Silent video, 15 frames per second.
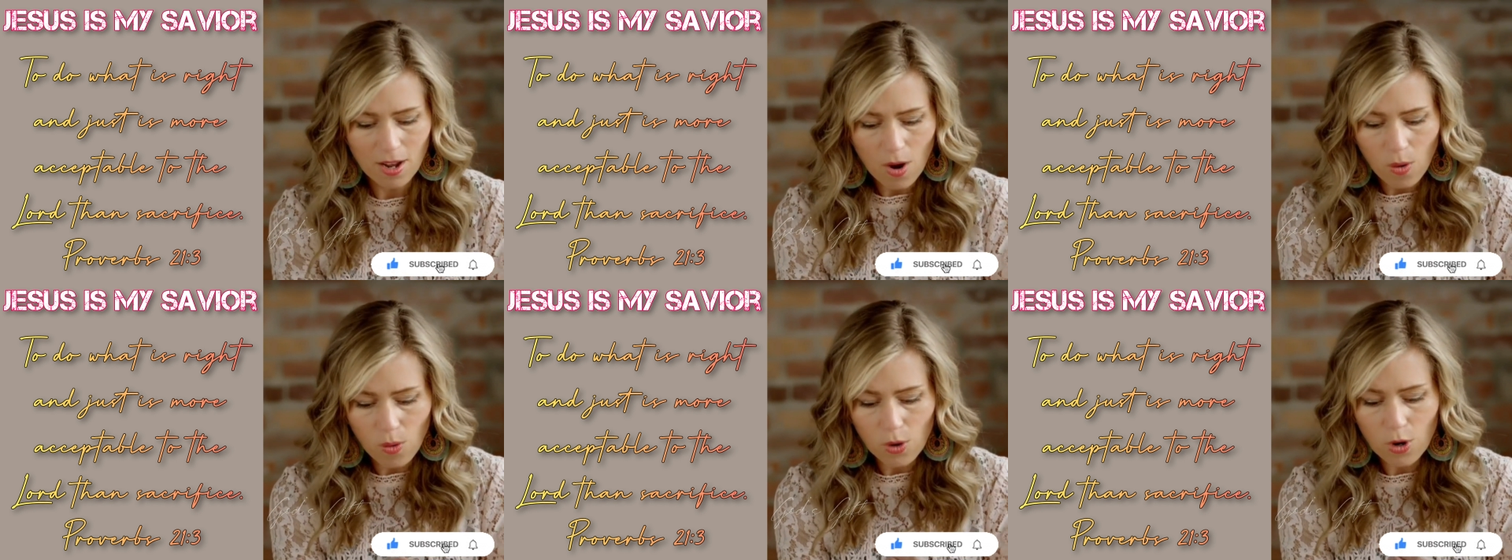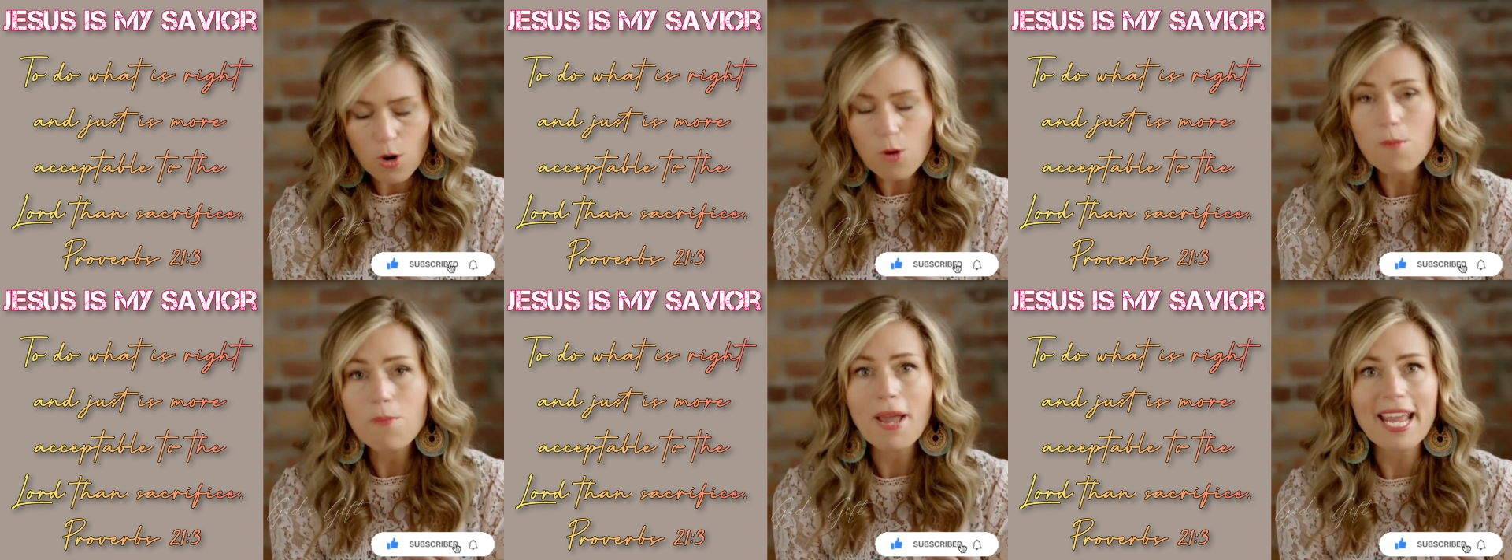or
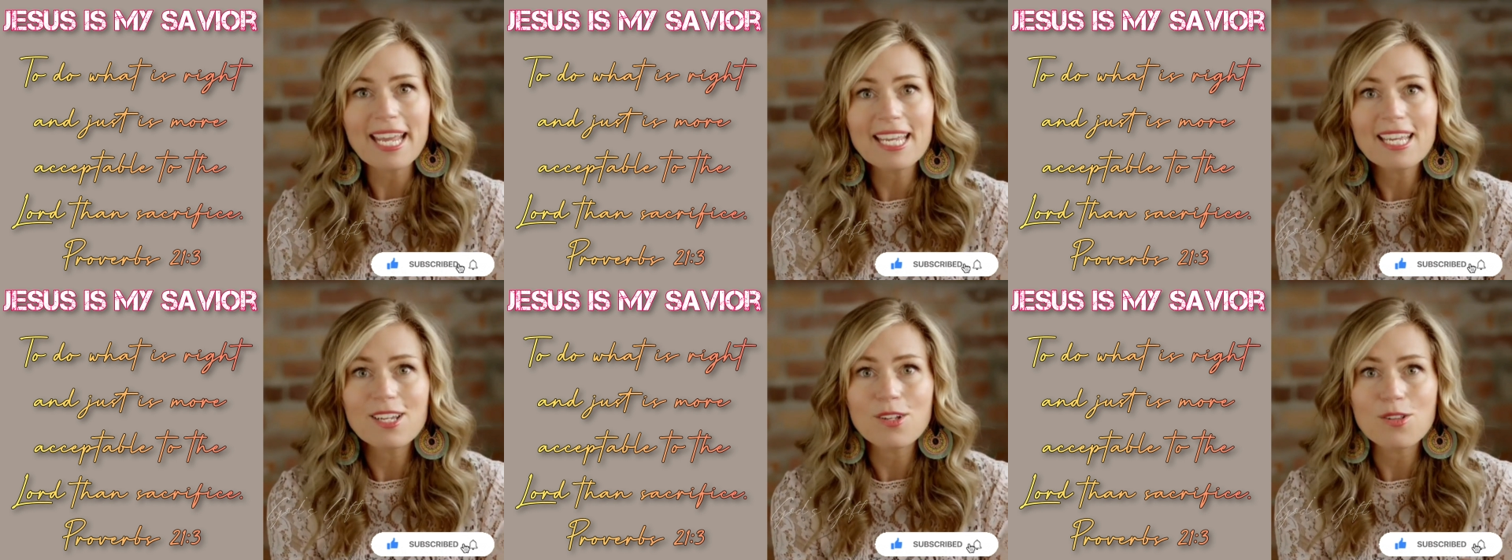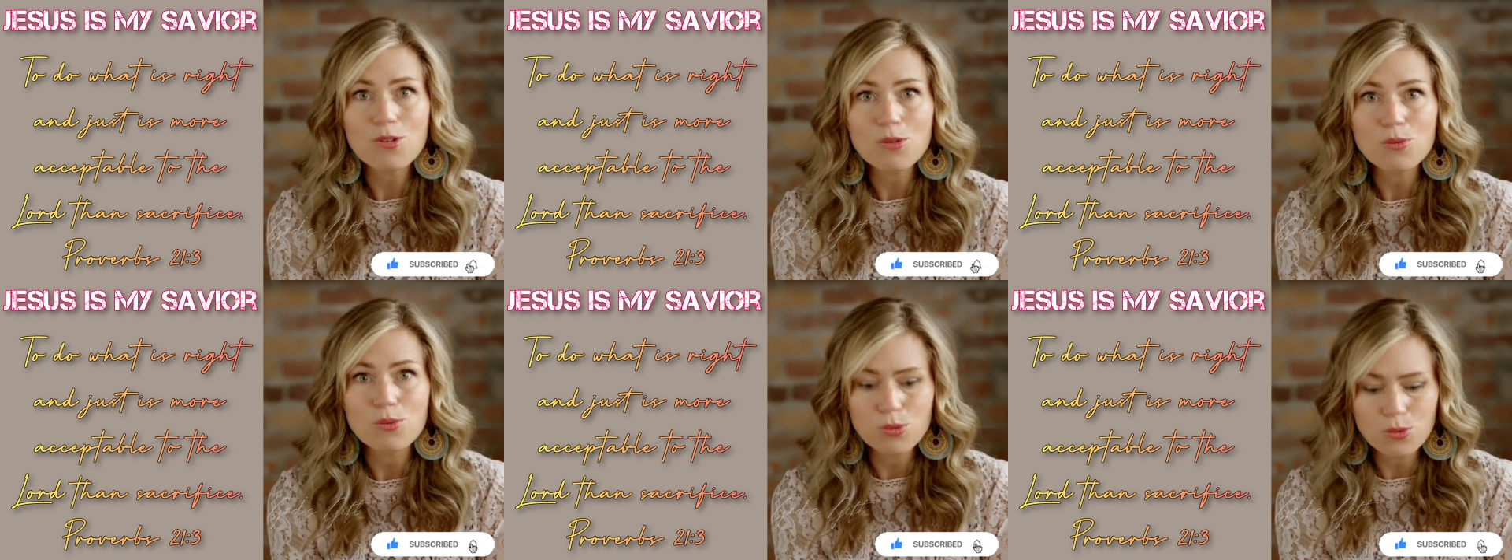obeying the
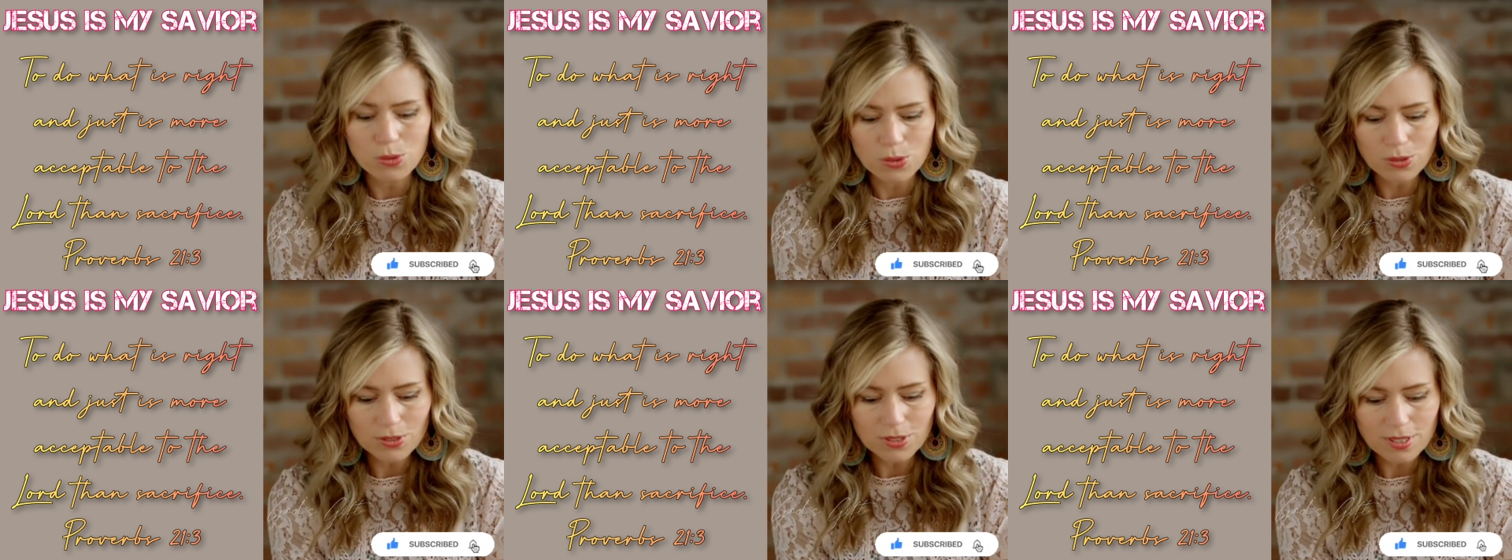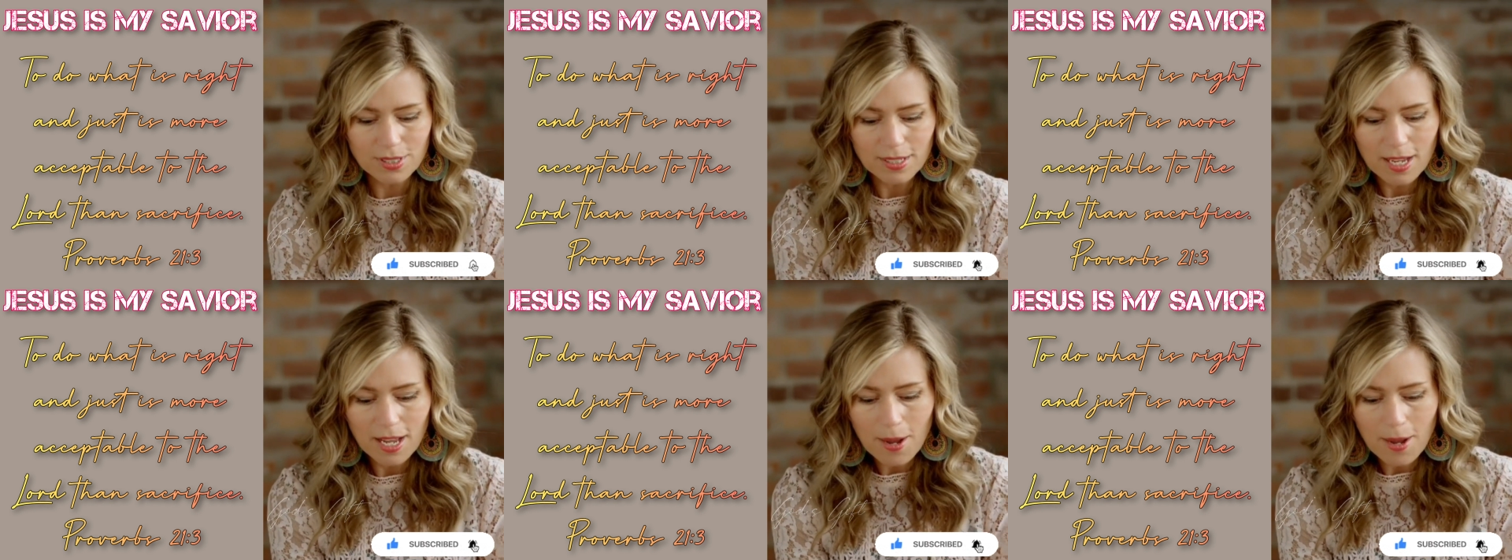rules.